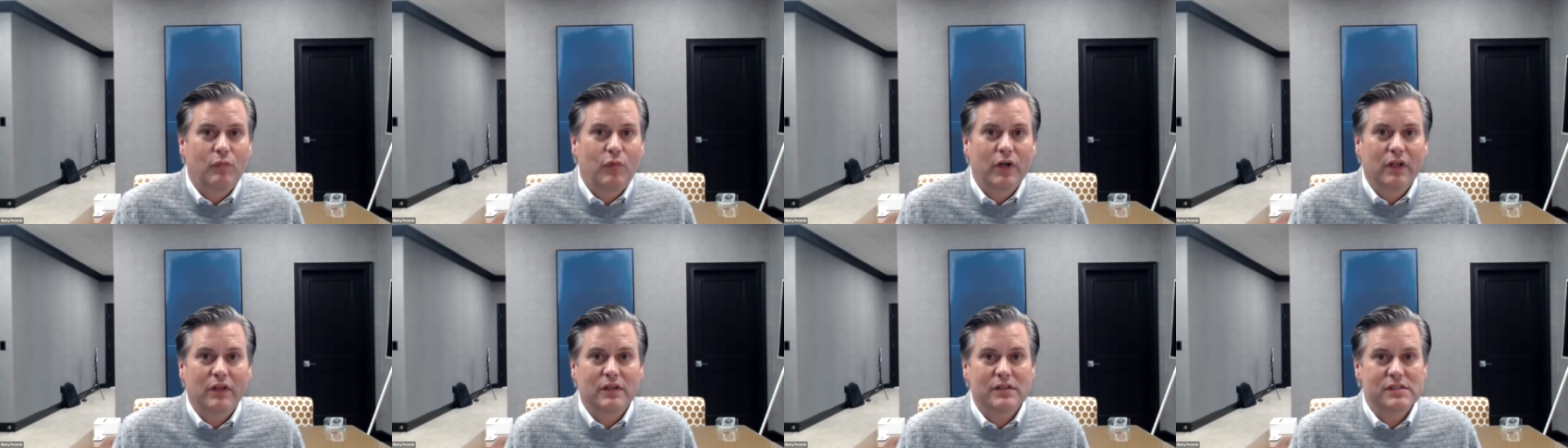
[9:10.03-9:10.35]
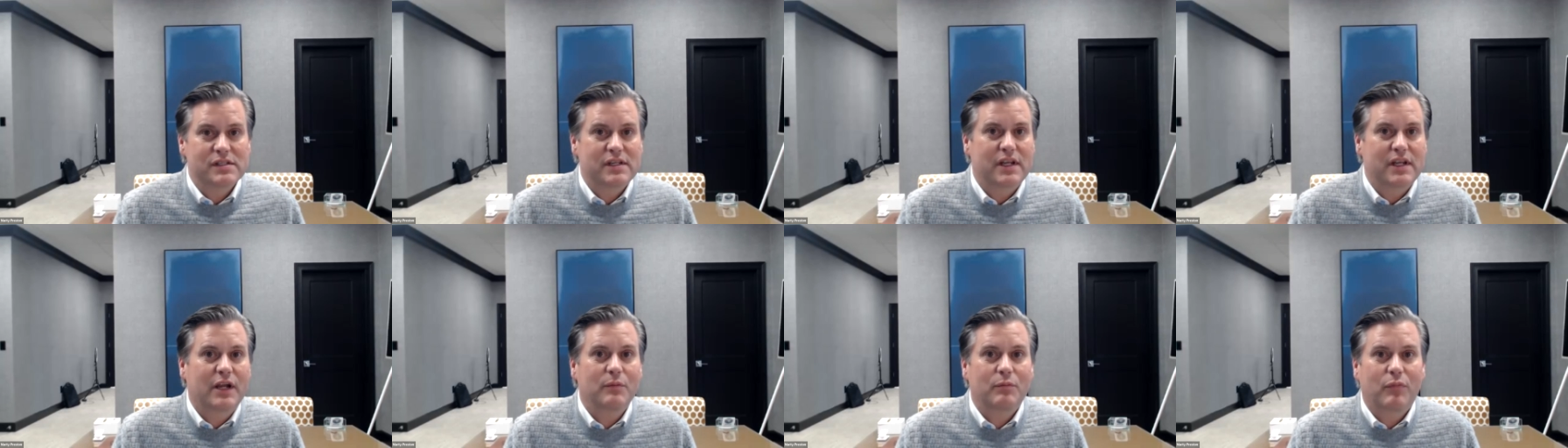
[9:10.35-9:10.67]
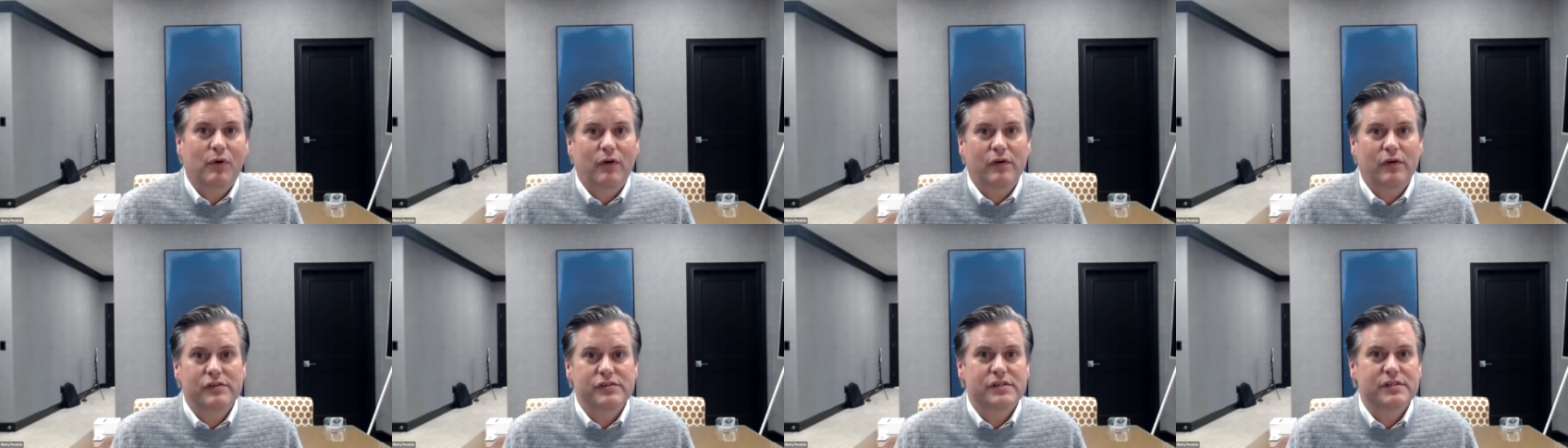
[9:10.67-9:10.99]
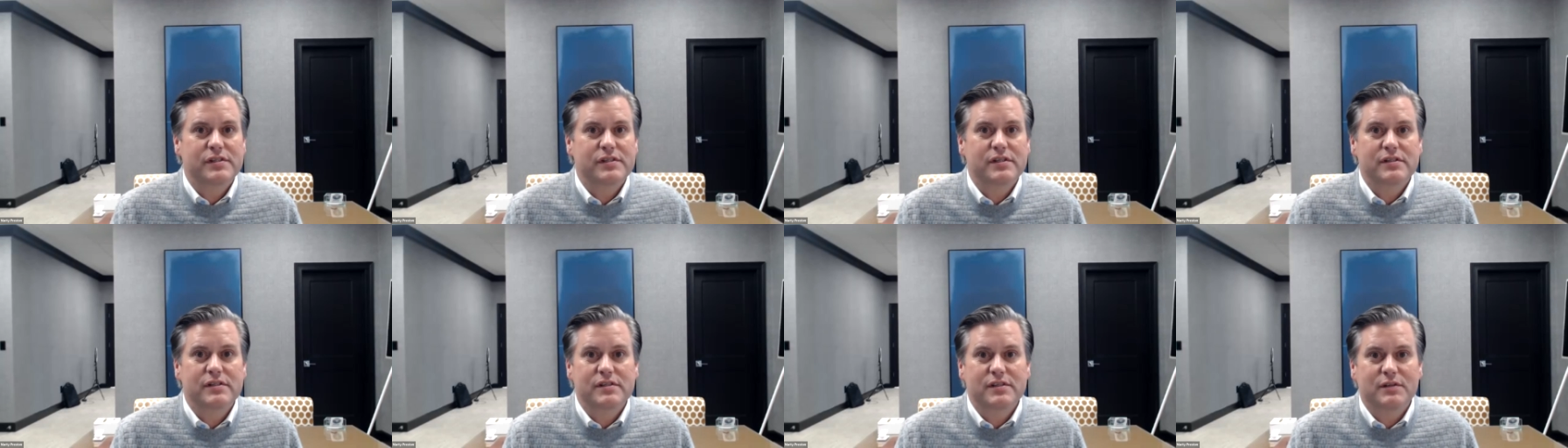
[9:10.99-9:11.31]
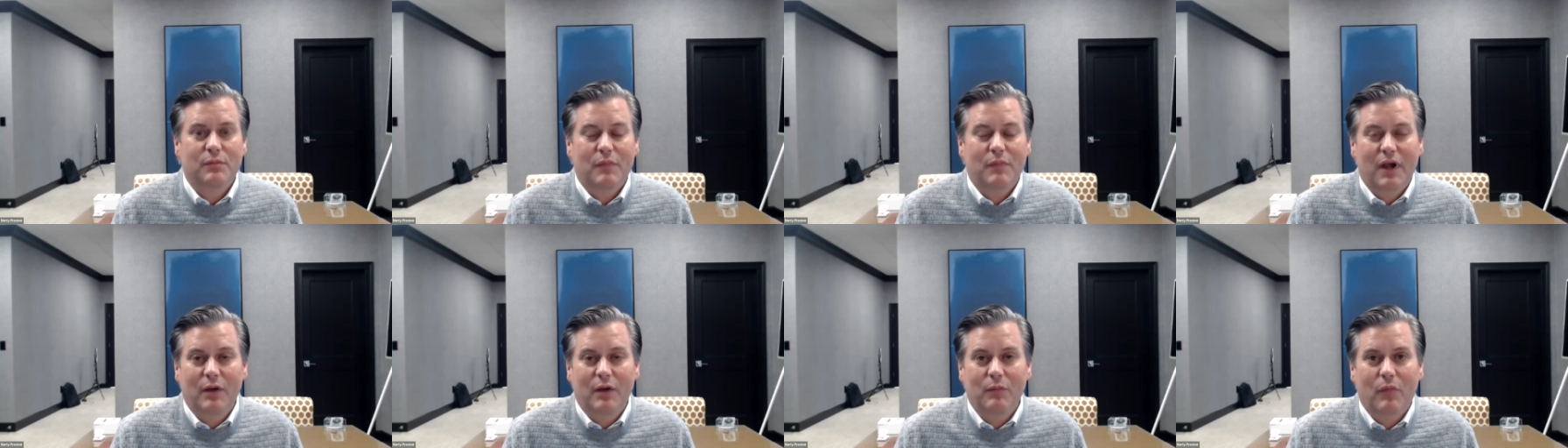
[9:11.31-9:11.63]
real estate
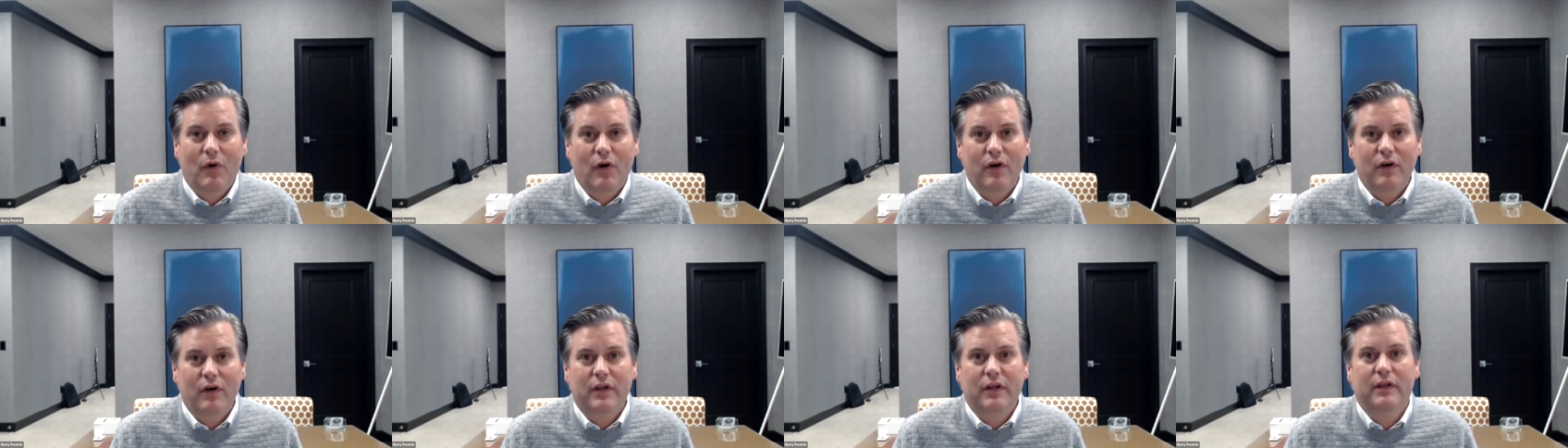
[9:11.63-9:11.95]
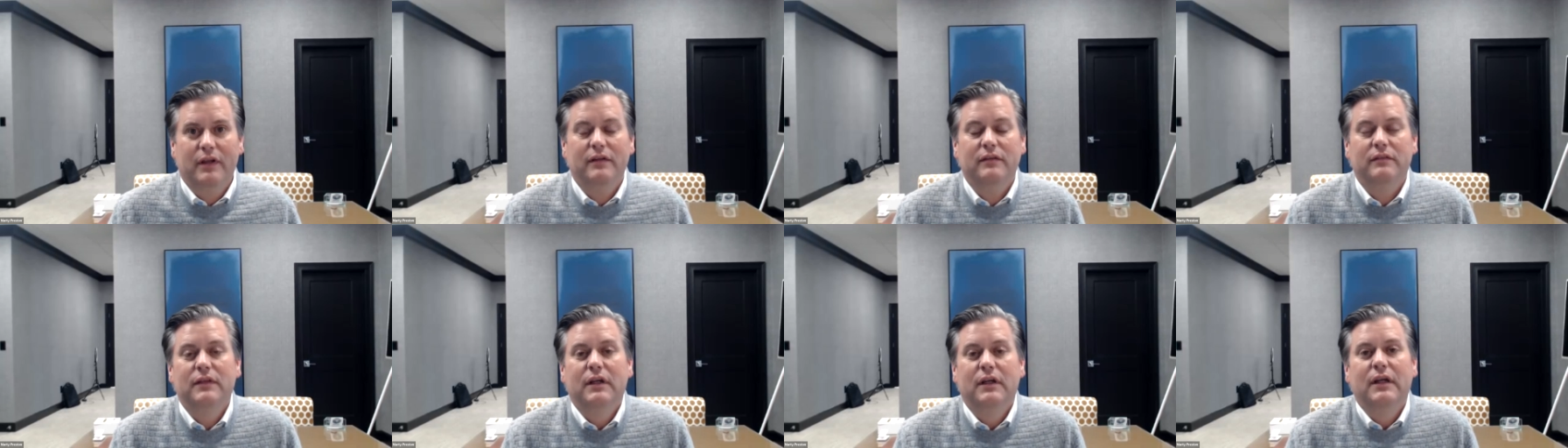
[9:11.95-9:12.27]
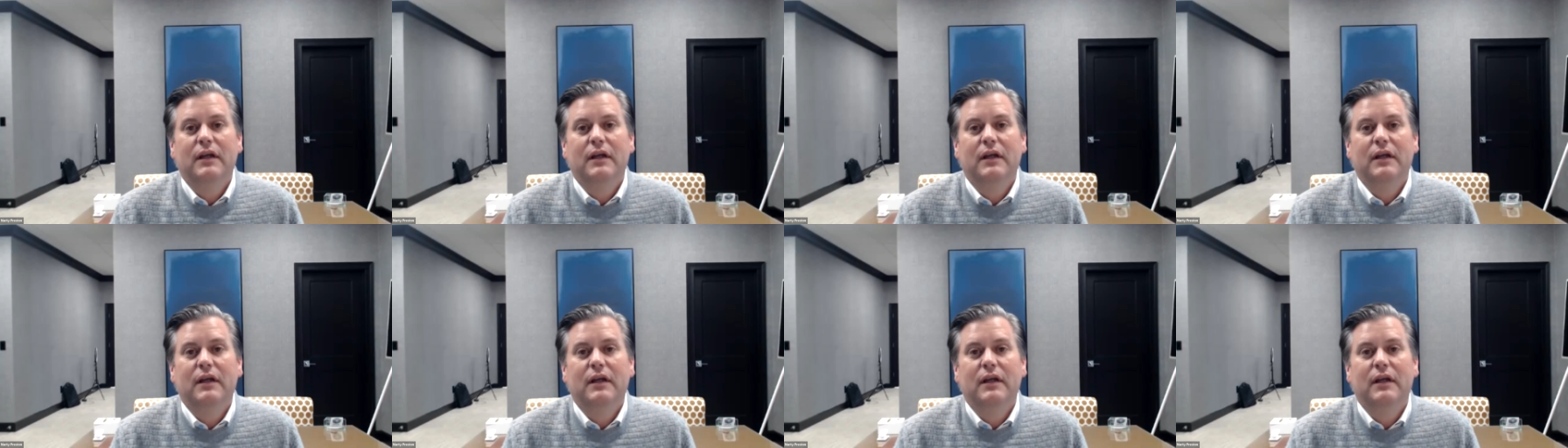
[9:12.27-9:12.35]
purchases in my market